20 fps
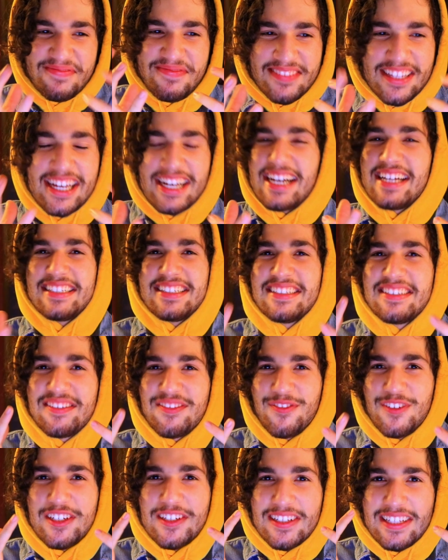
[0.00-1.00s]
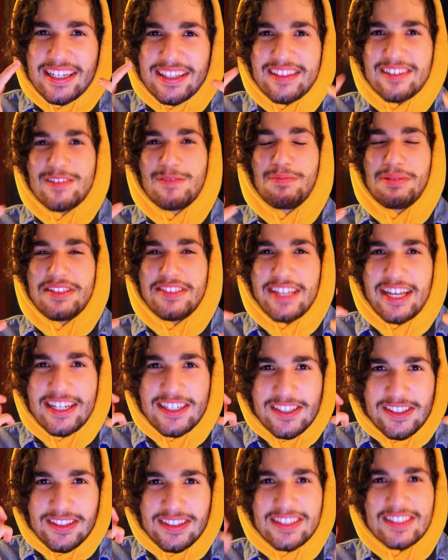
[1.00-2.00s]
I just feel like there's
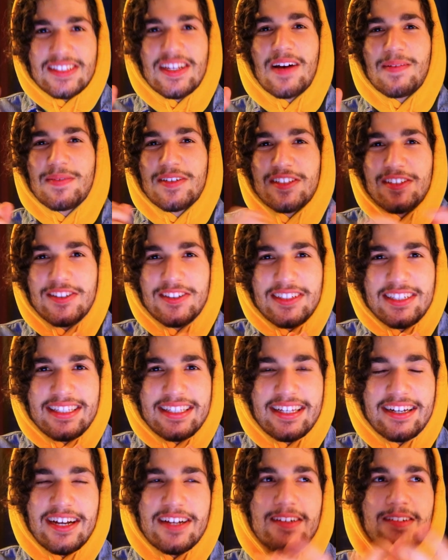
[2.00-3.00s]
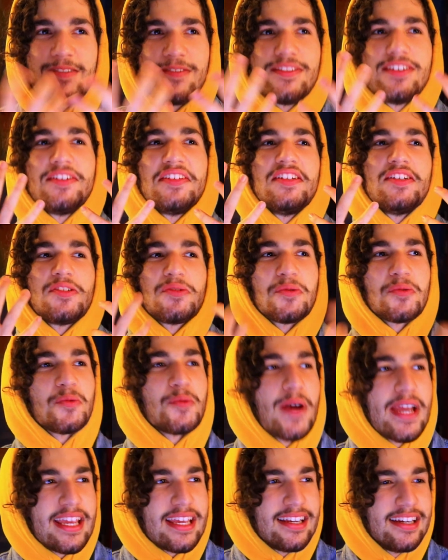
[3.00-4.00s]
potential and there's opportunity there. I don't feel this
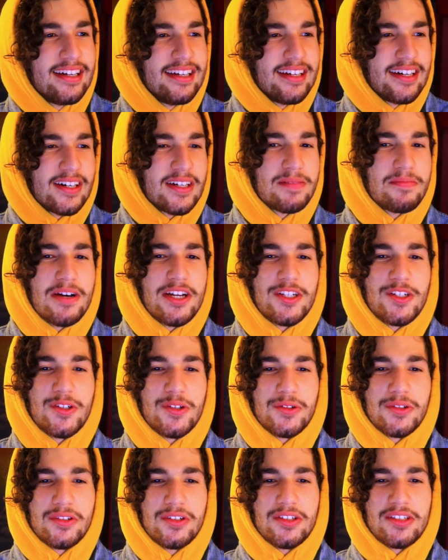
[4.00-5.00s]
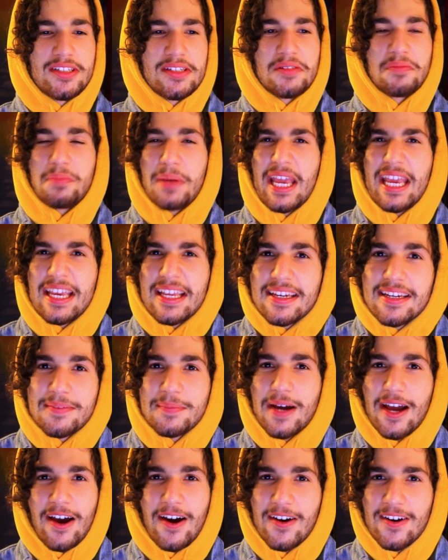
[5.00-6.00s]
weight on my shoulders, this pain in
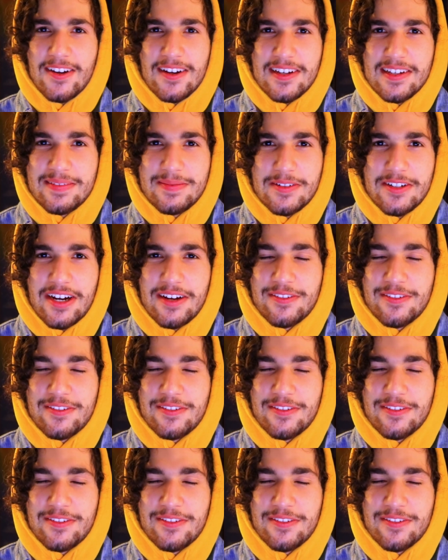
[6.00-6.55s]
my heart anymore.